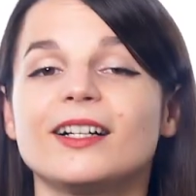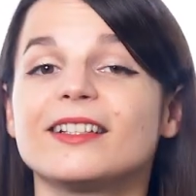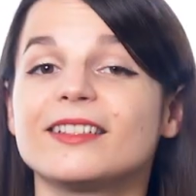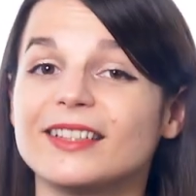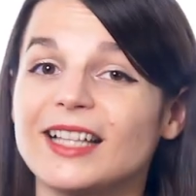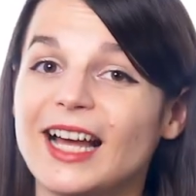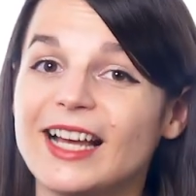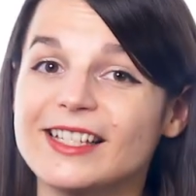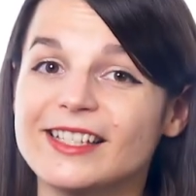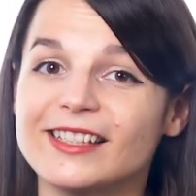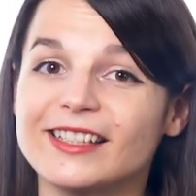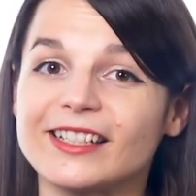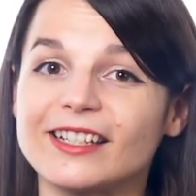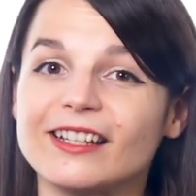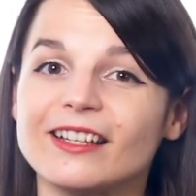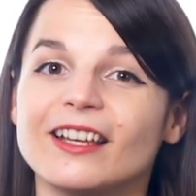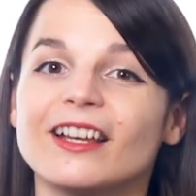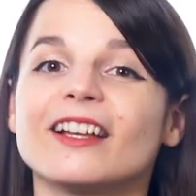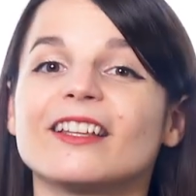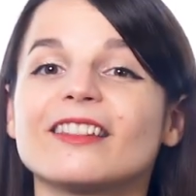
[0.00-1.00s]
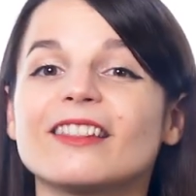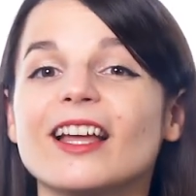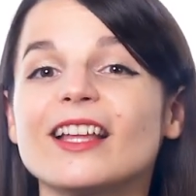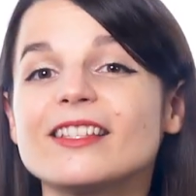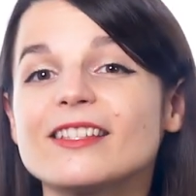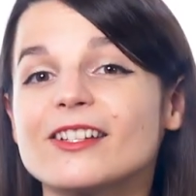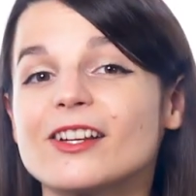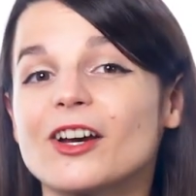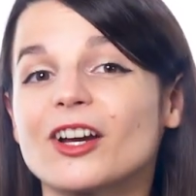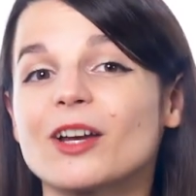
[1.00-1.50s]
Lastly,
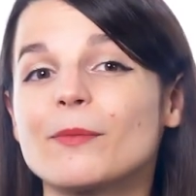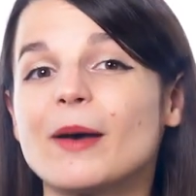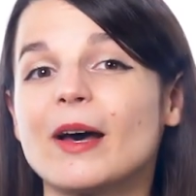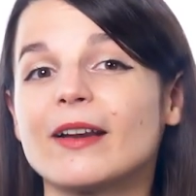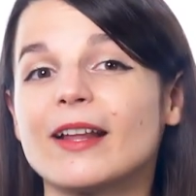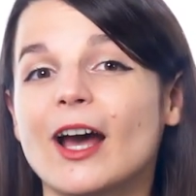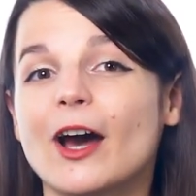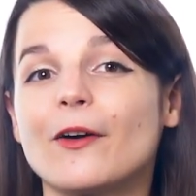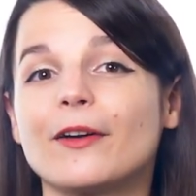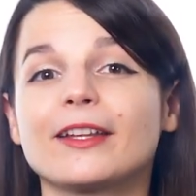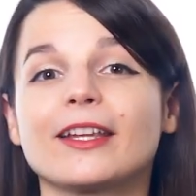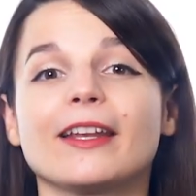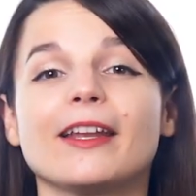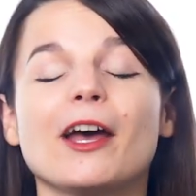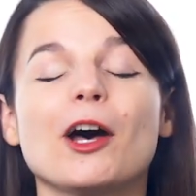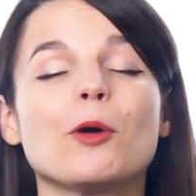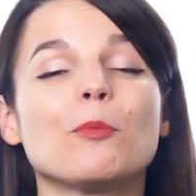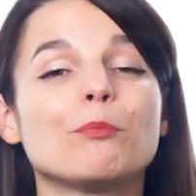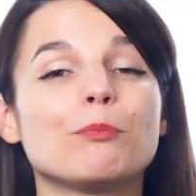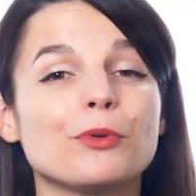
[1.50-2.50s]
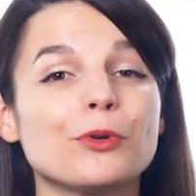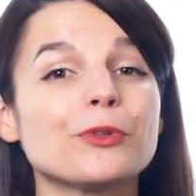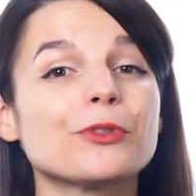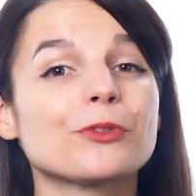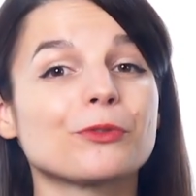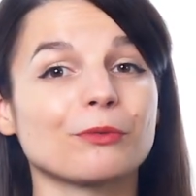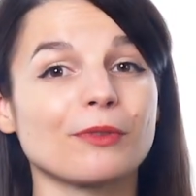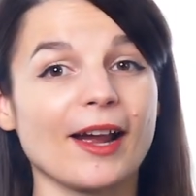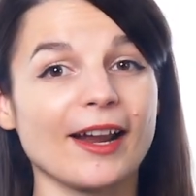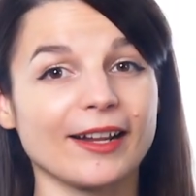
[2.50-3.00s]
let's talk about how it can help
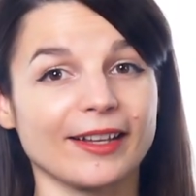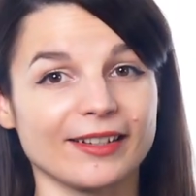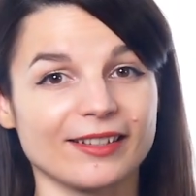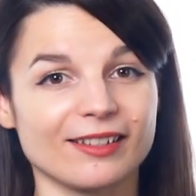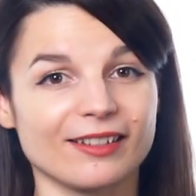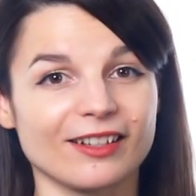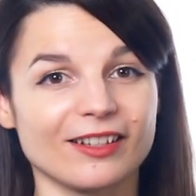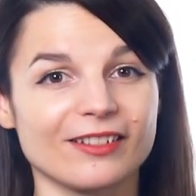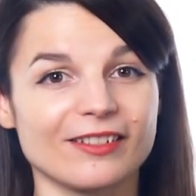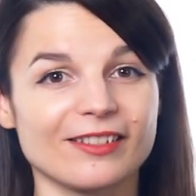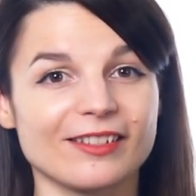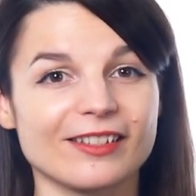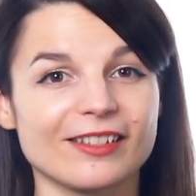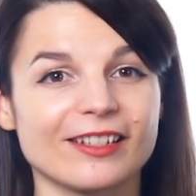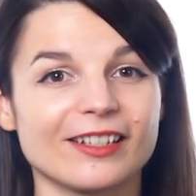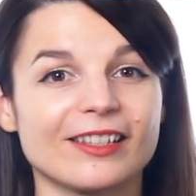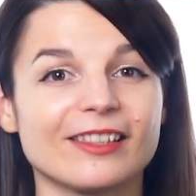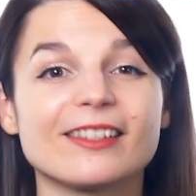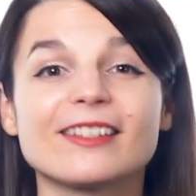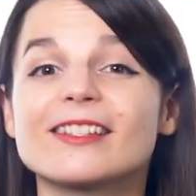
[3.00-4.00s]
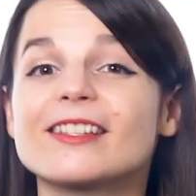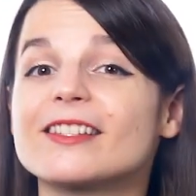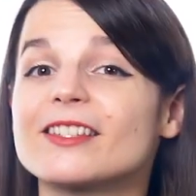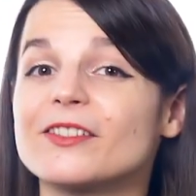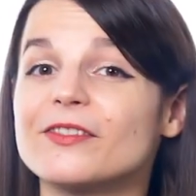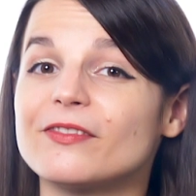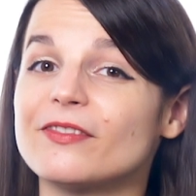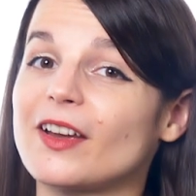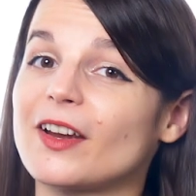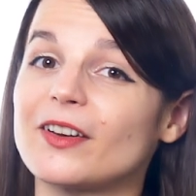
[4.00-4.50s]
boost writing skills. This is
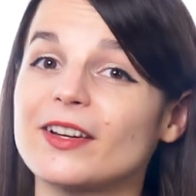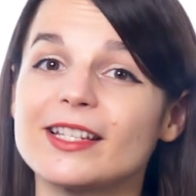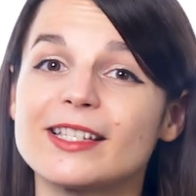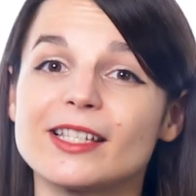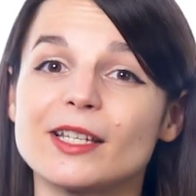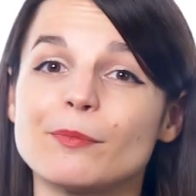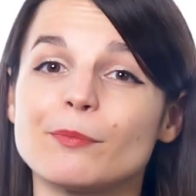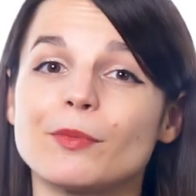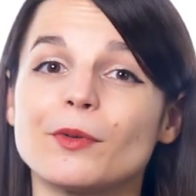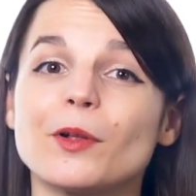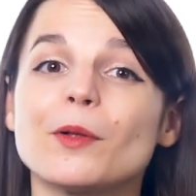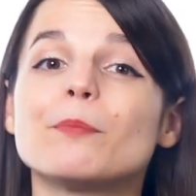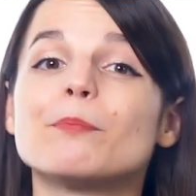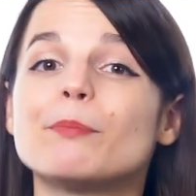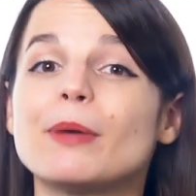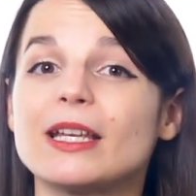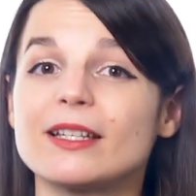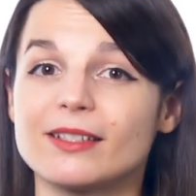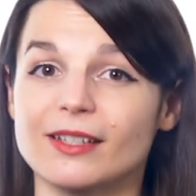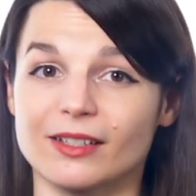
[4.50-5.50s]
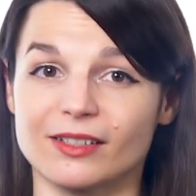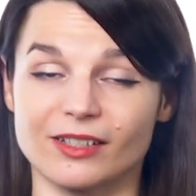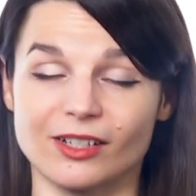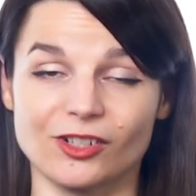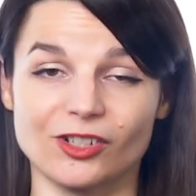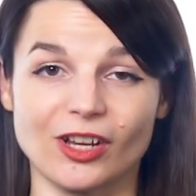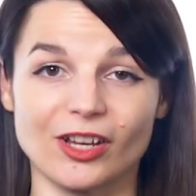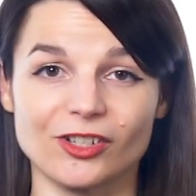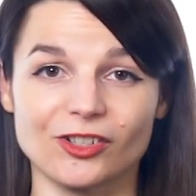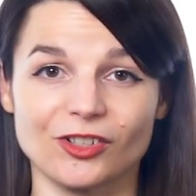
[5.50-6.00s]
a very simple, basic
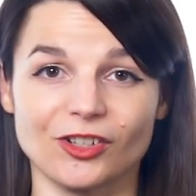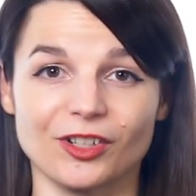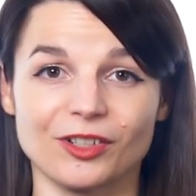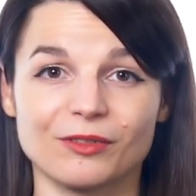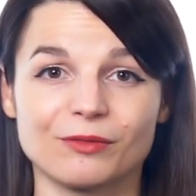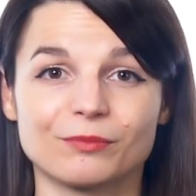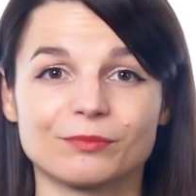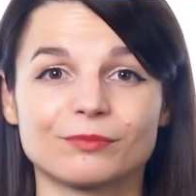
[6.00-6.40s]
suggestion.